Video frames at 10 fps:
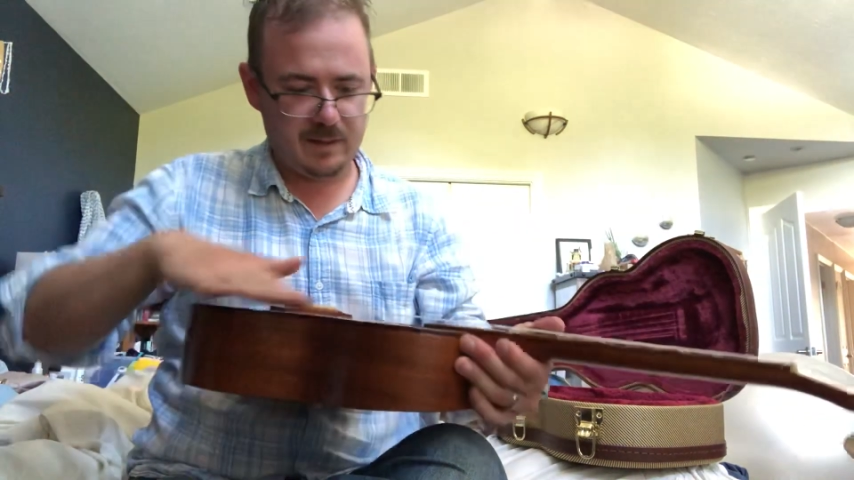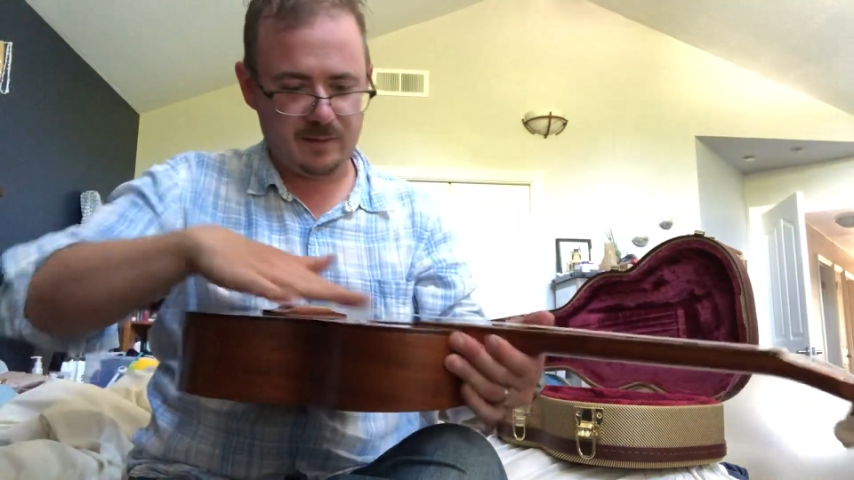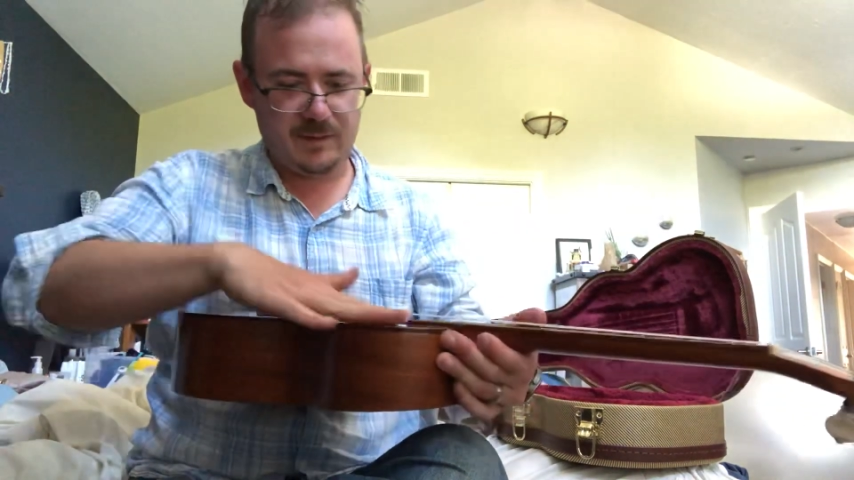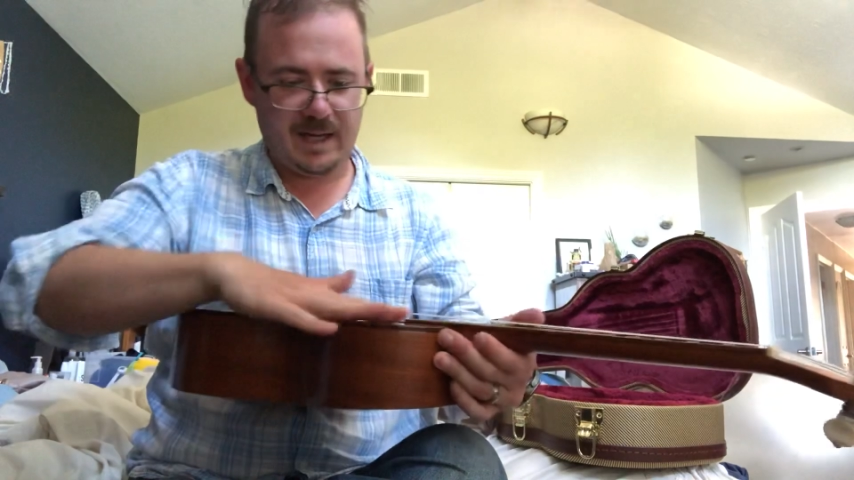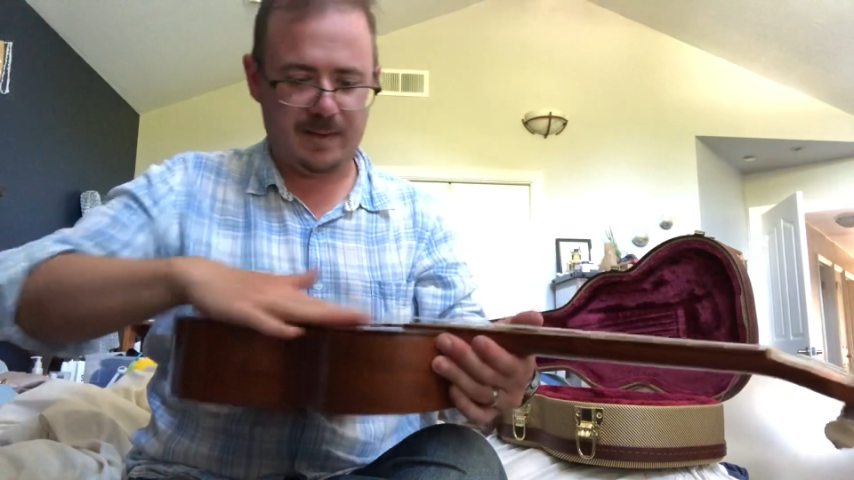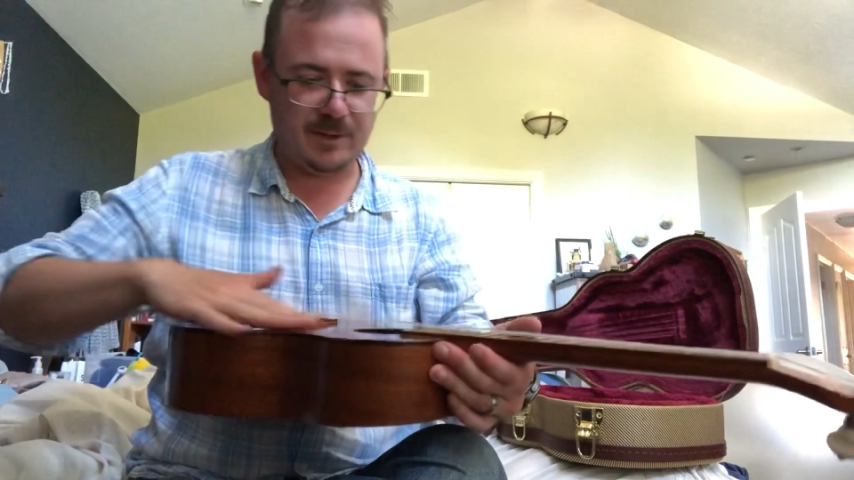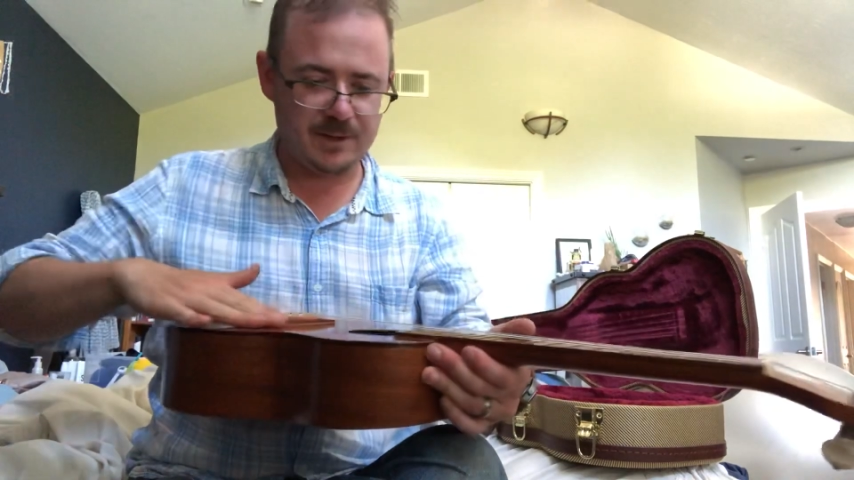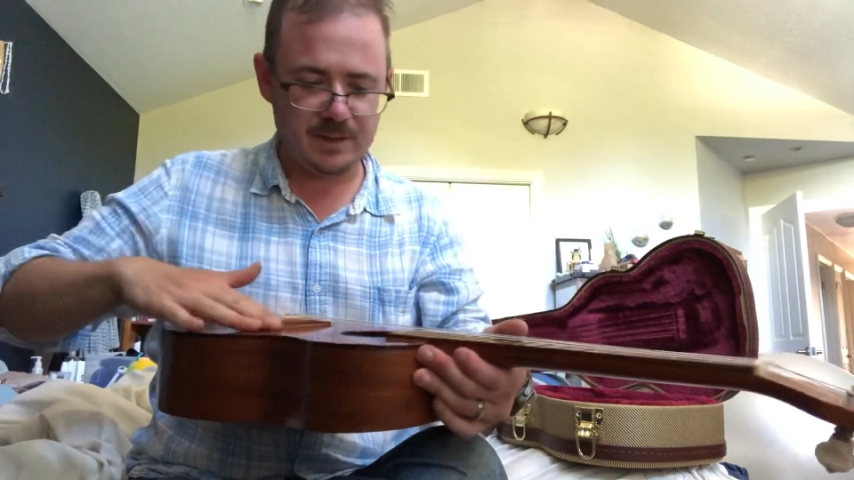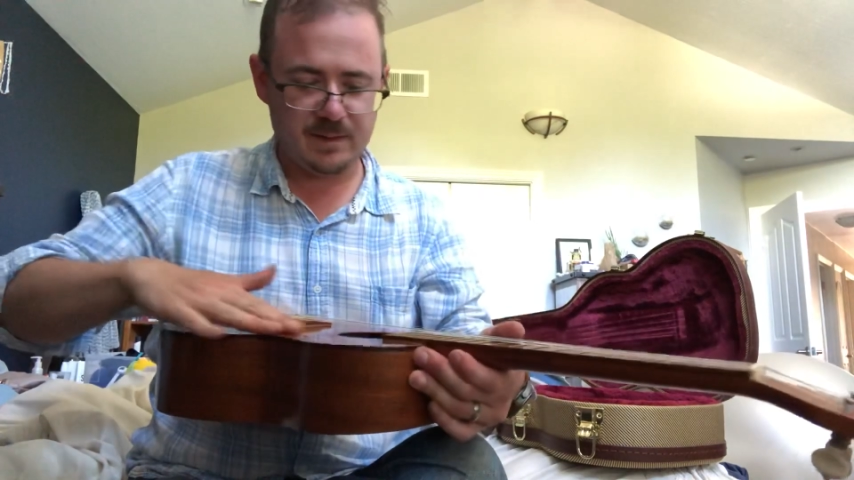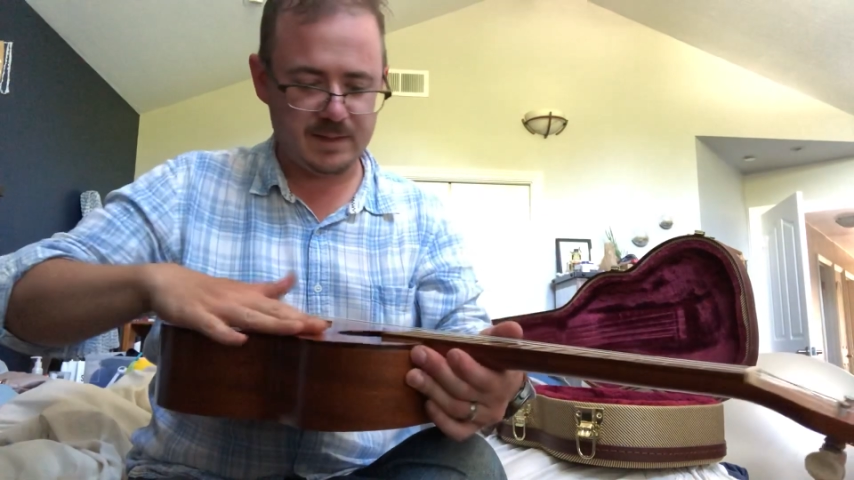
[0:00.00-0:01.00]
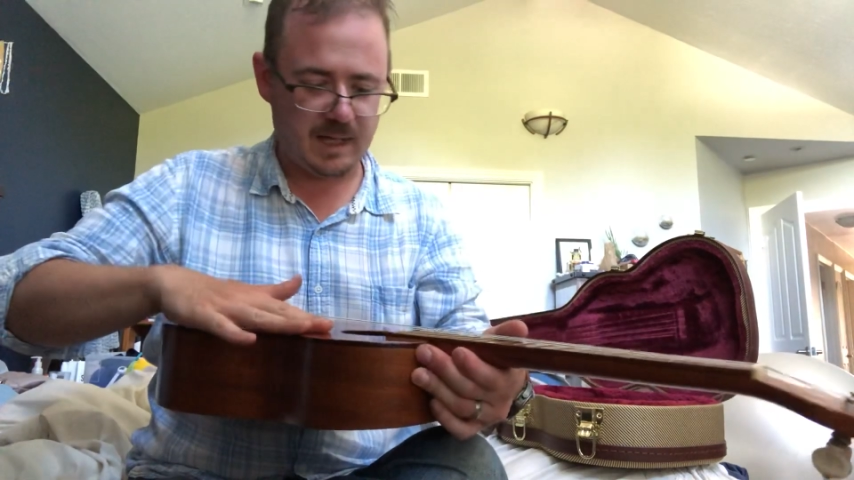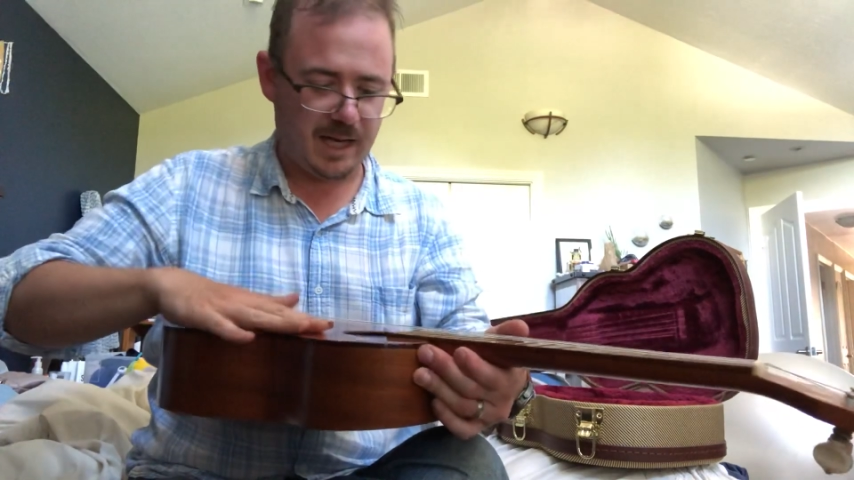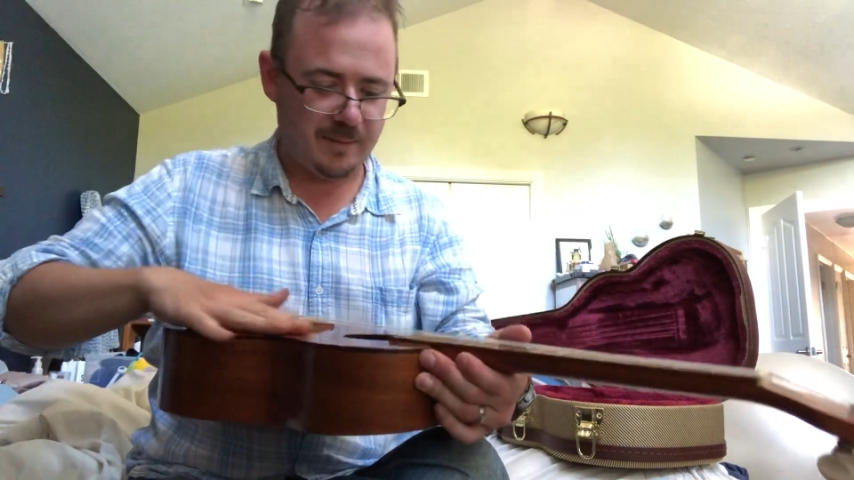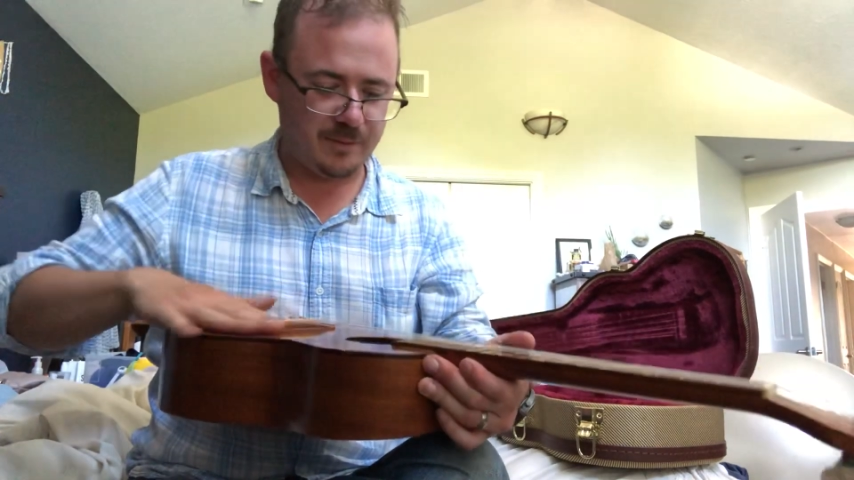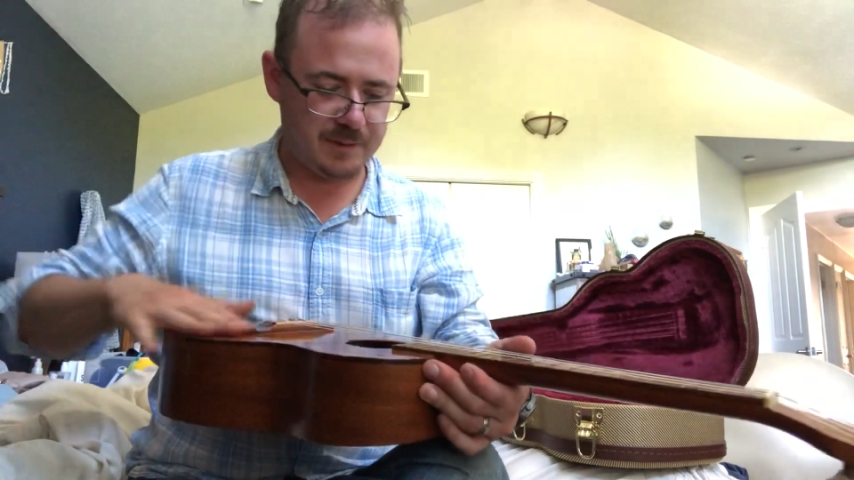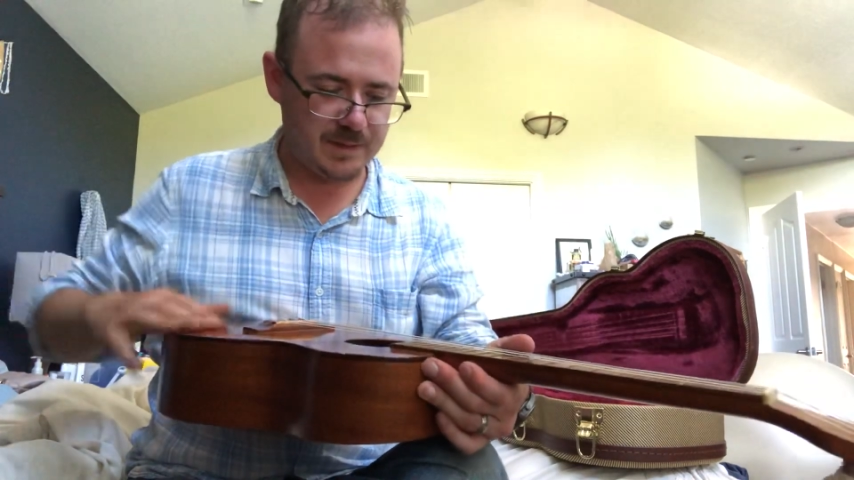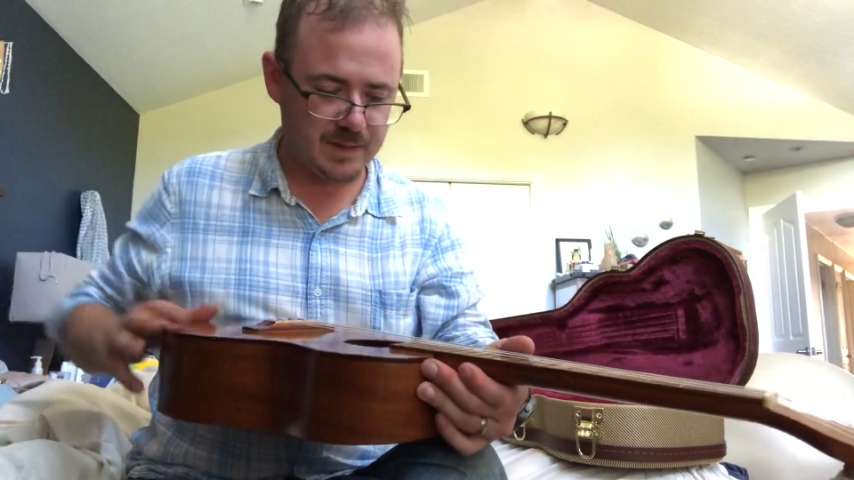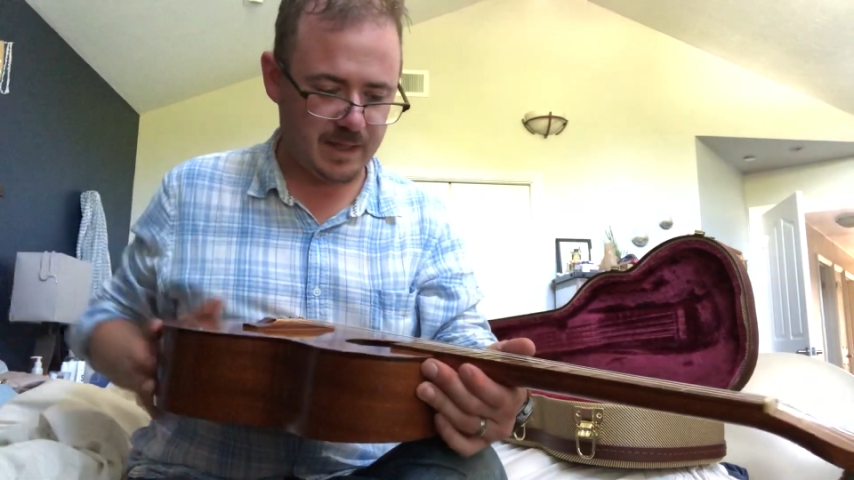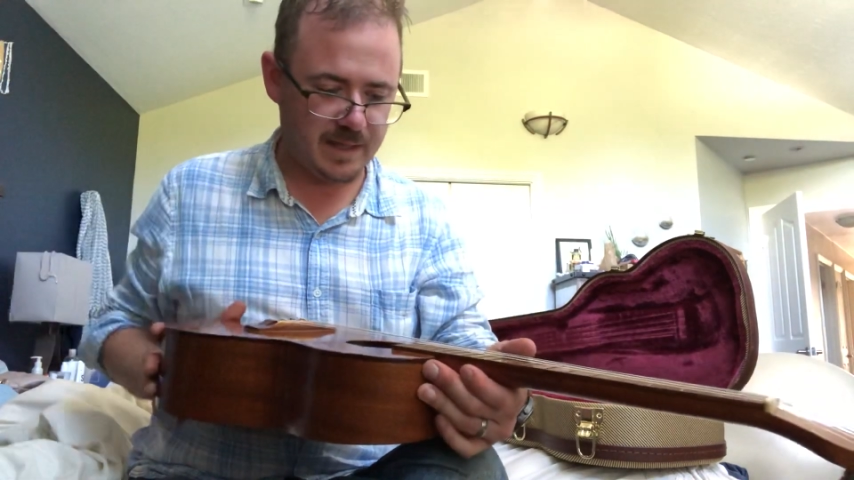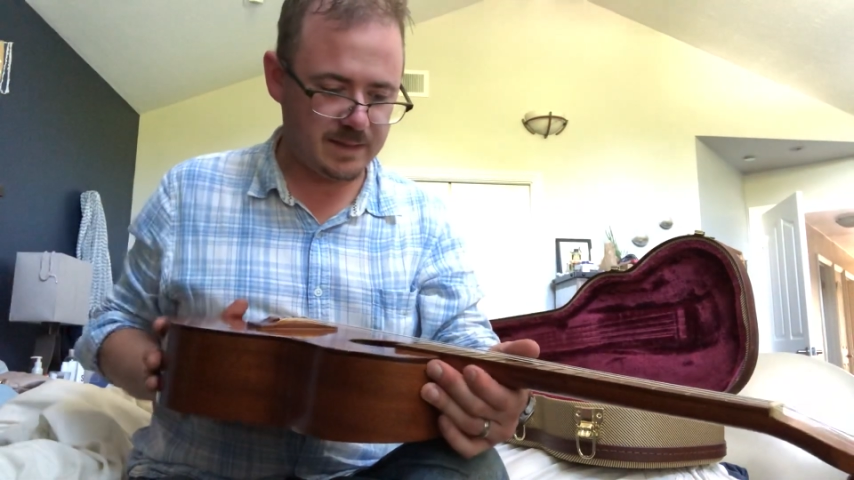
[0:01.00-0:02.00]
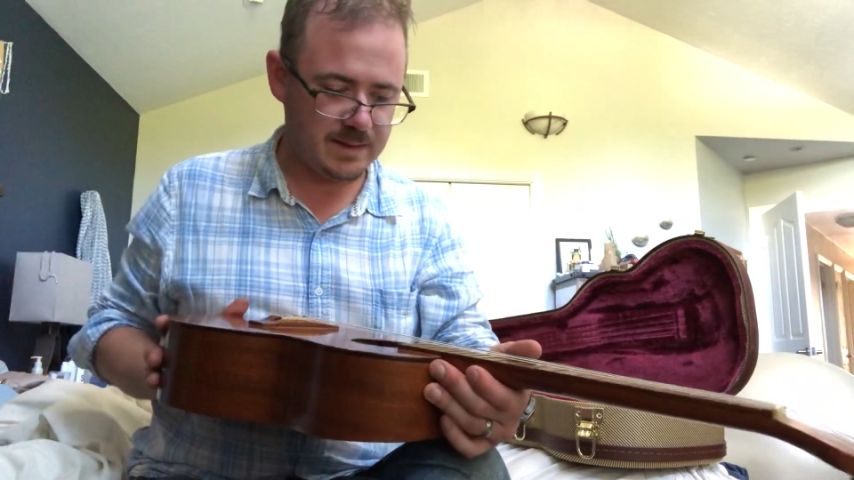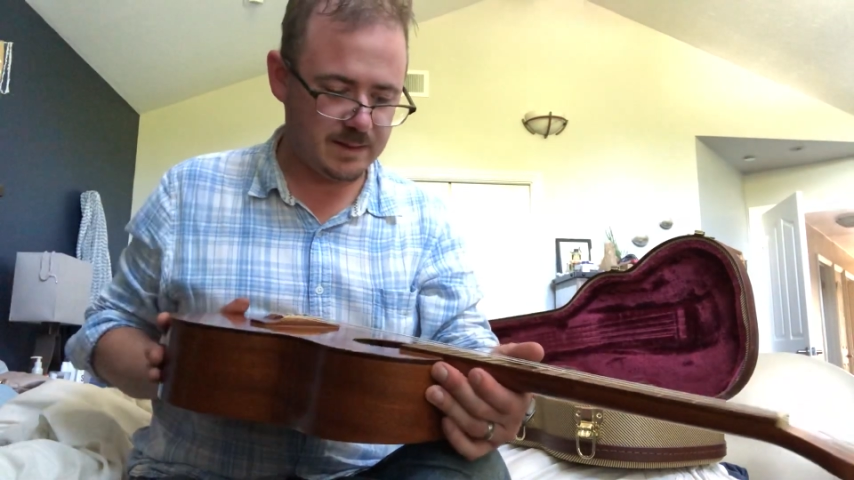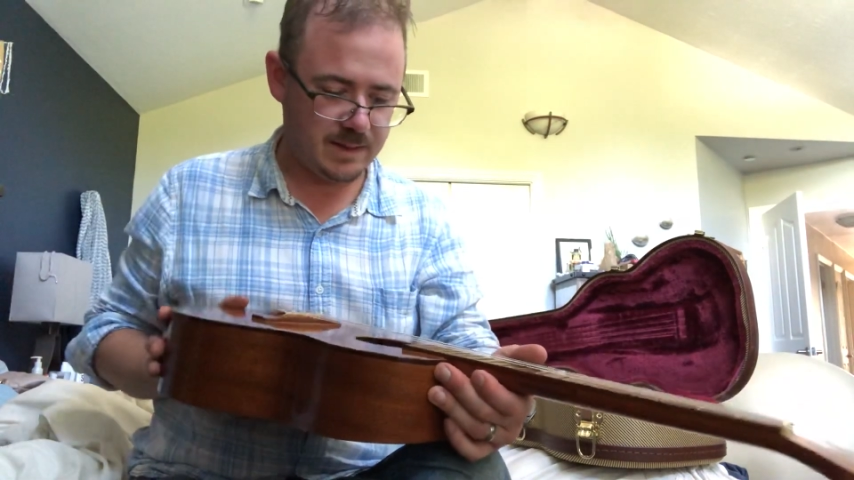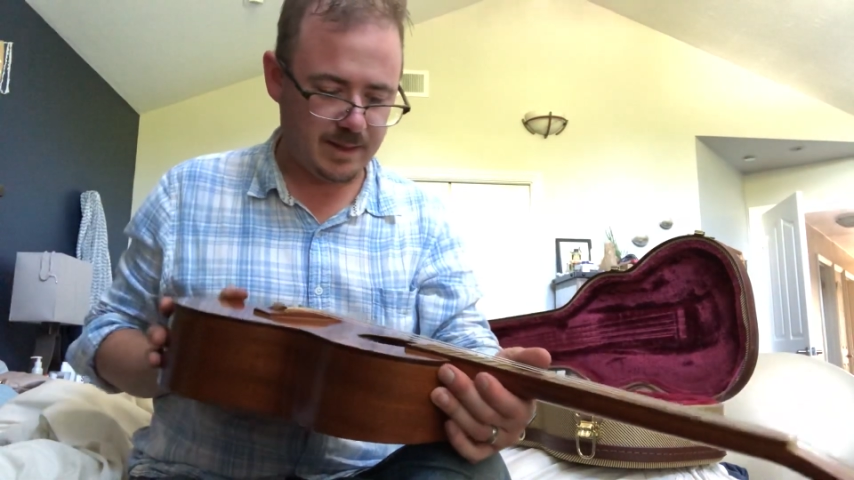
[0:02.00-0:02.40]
no damage to the top, which is nice.